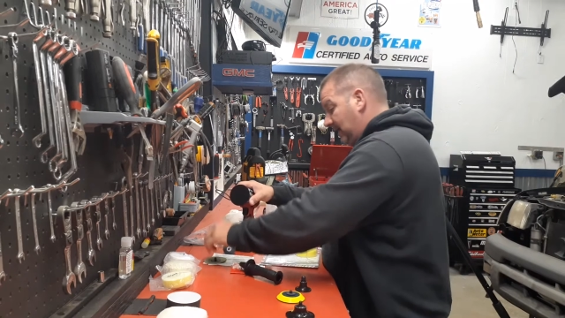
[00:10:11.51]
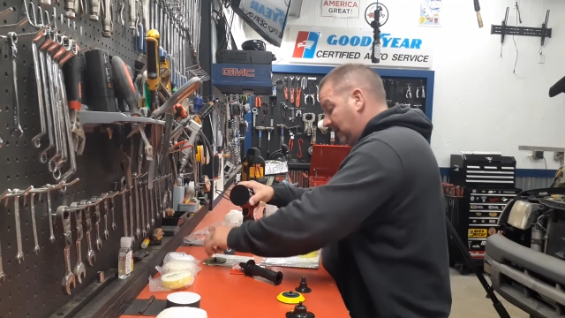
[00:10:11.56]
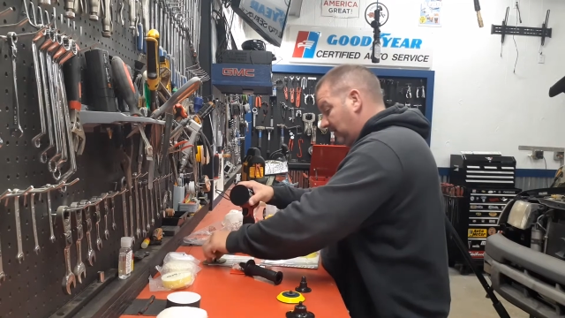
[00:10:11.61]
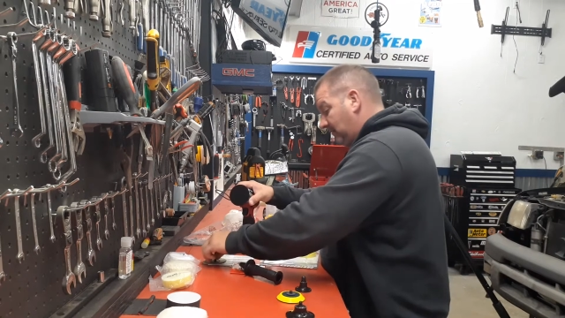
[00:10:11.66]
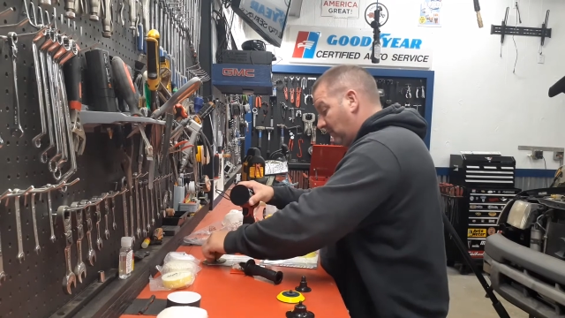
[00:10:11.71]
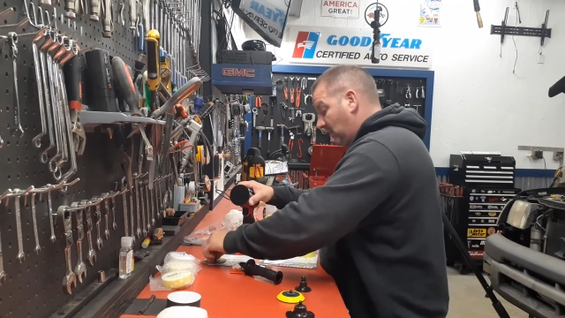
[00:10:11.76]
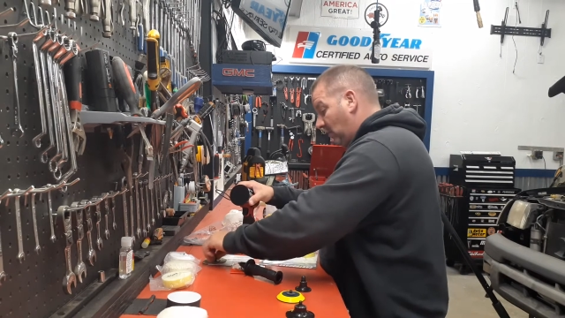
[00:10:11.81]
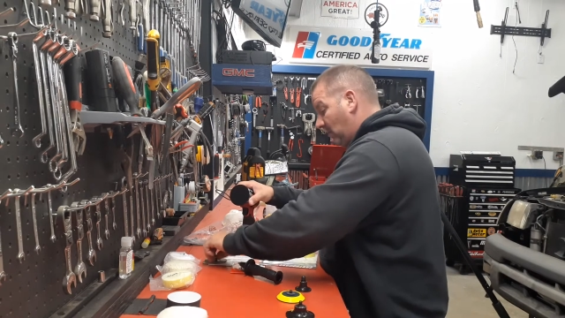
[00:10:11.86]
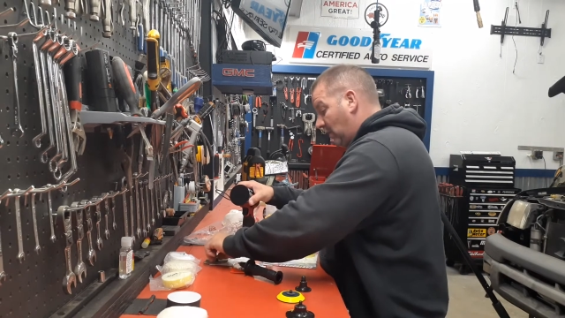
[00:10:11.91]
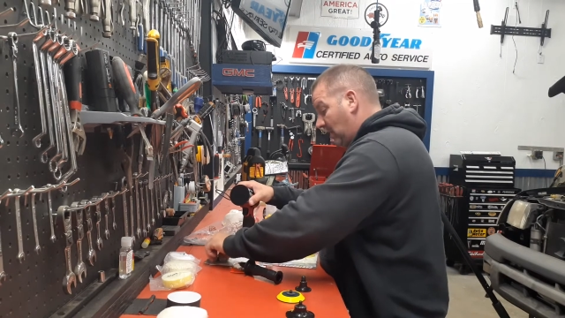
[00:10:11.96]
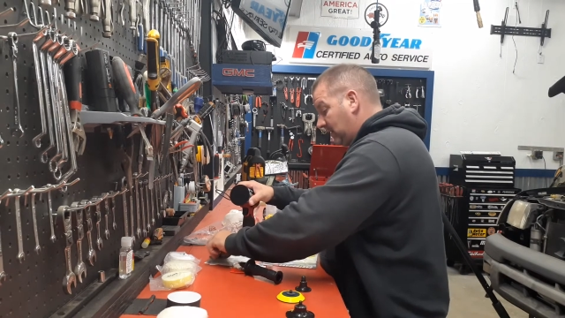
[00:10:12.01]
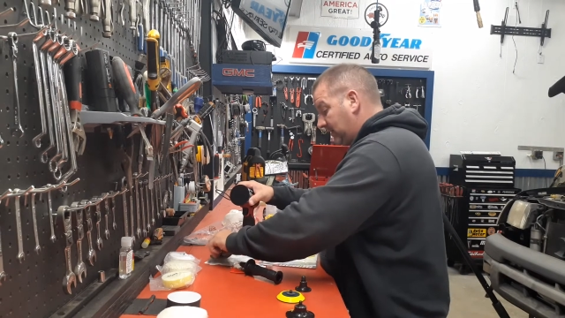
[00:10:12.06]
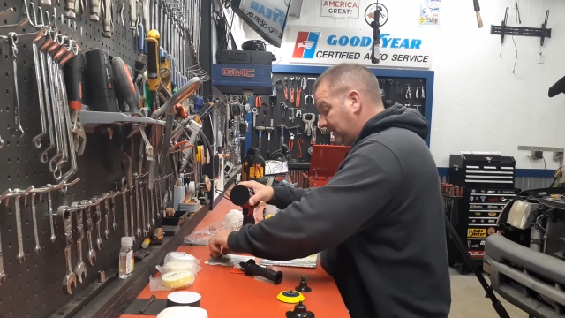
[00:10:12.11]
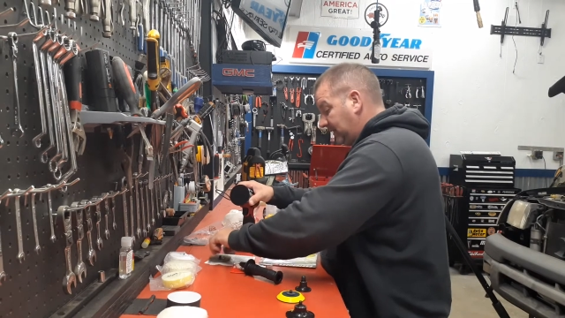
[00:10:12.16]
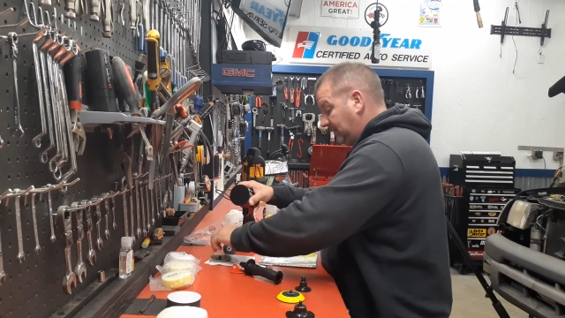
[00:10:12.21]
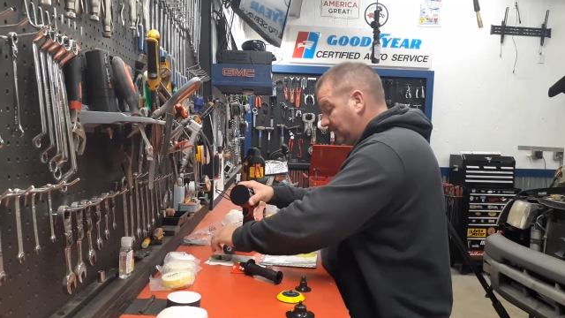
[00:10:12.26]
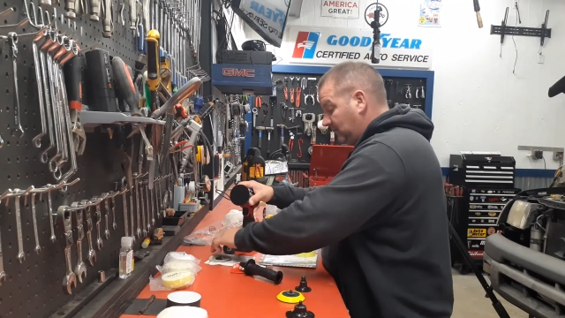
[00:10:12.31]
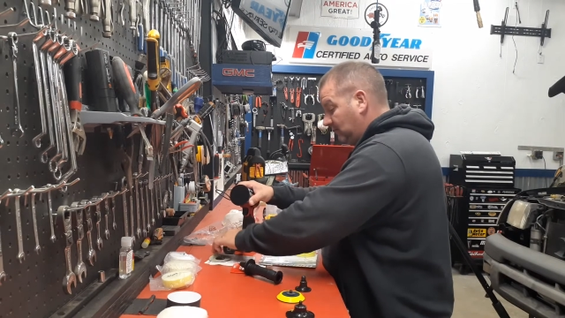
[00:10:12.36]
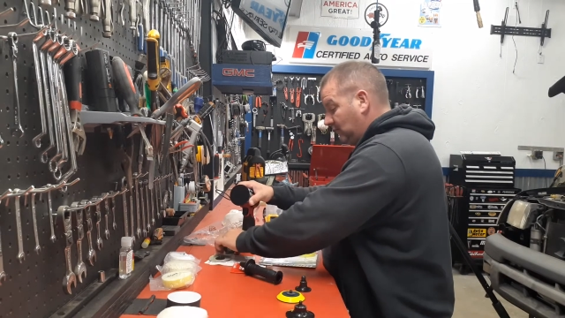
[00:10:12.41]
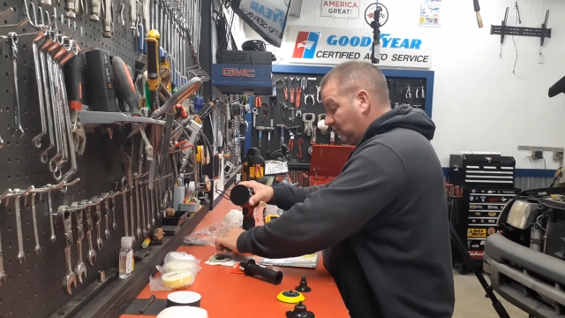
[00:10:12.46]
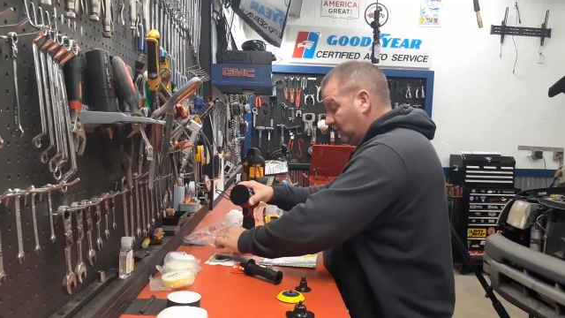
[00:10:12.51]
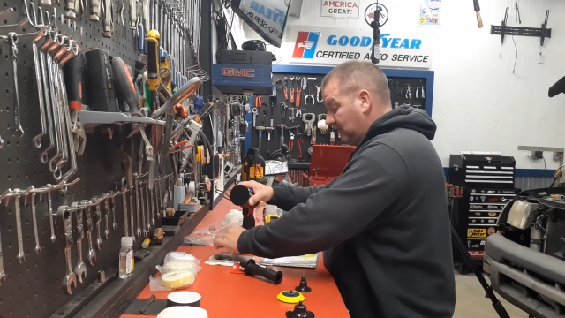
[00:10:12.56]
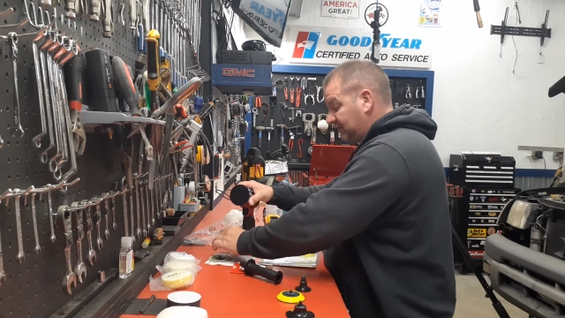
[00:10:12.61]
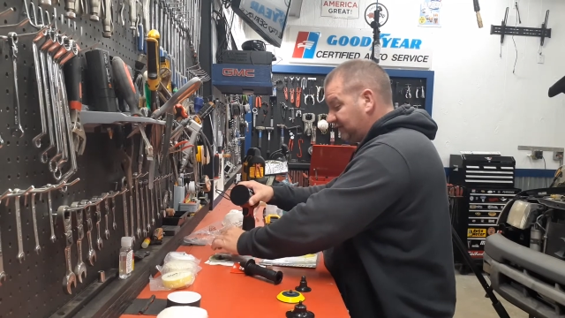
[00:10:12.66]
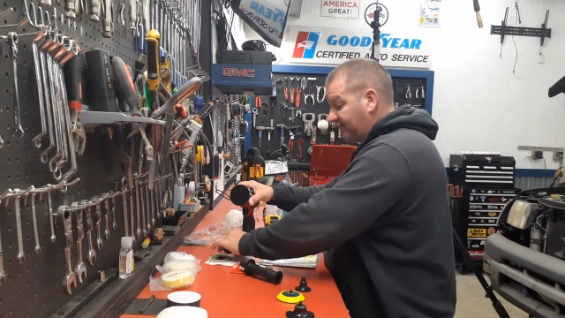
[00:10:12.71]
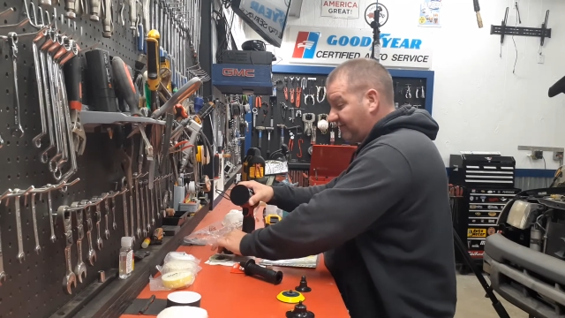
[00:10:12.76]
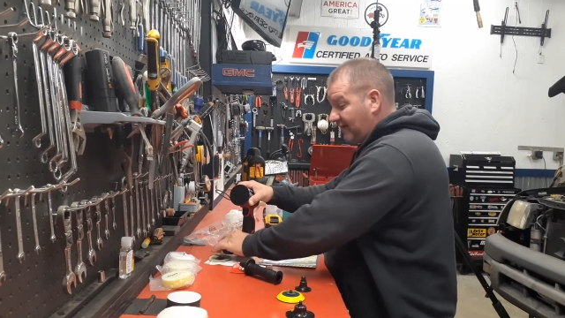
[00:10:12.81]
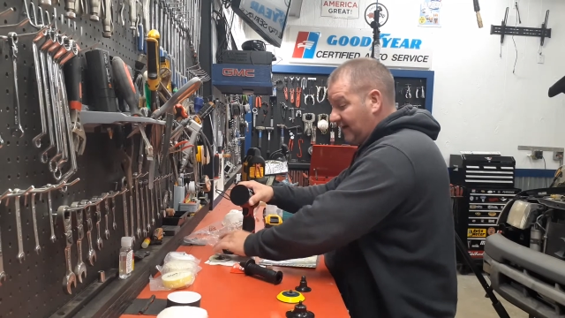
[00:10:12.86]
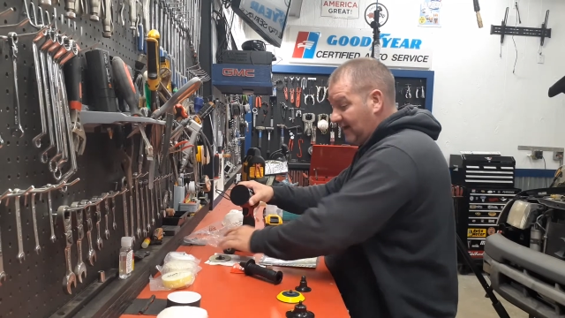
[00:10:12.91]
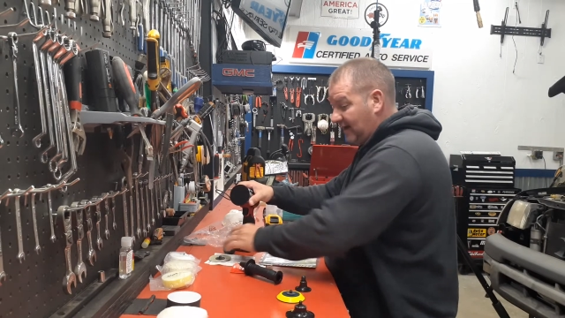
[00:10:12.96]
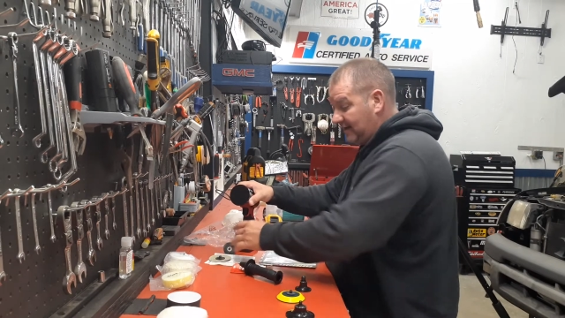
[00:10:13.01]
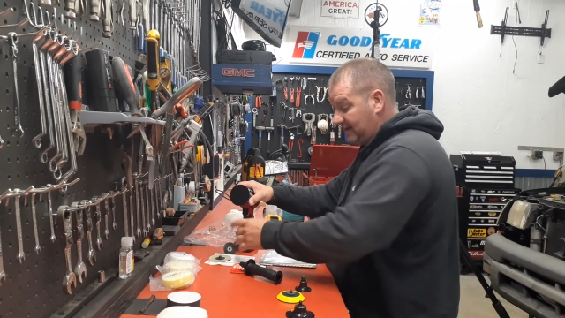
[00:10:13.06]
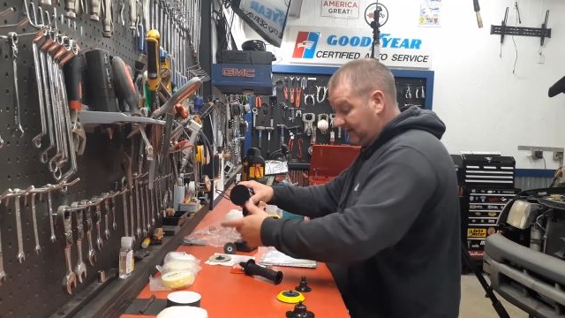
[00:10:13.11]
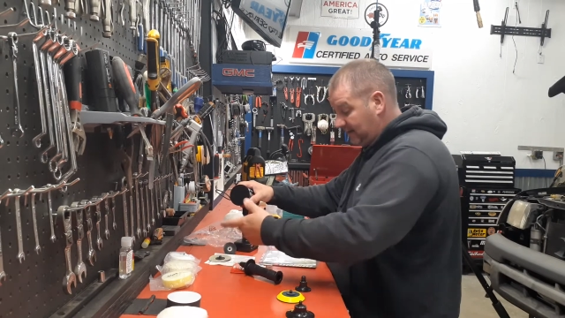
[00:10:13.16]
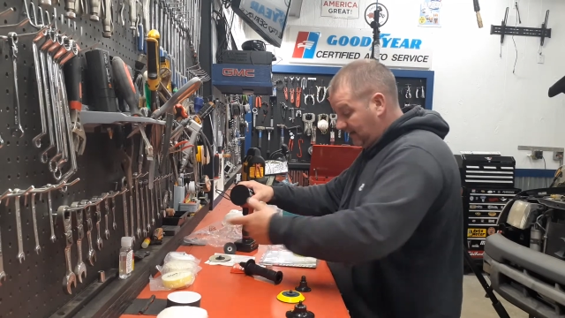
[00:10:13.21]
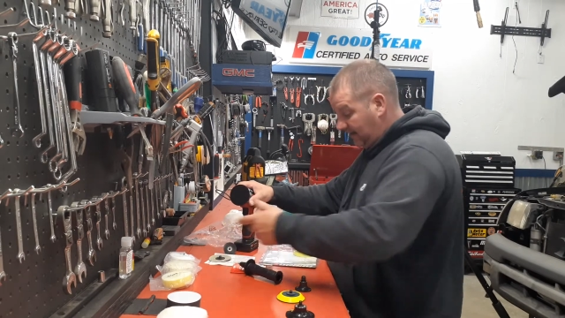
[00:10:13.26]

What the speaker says: Milwaukee works fine,